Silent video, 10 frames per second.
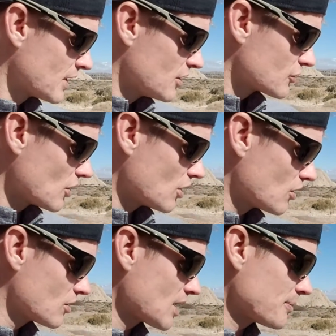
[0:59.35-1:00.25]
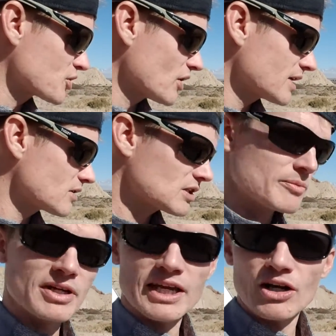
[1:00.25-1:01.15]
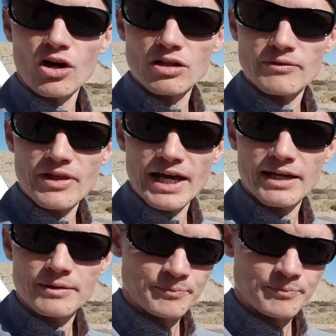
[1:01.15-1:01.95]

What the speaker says: So I'm trying to eliminate all of that.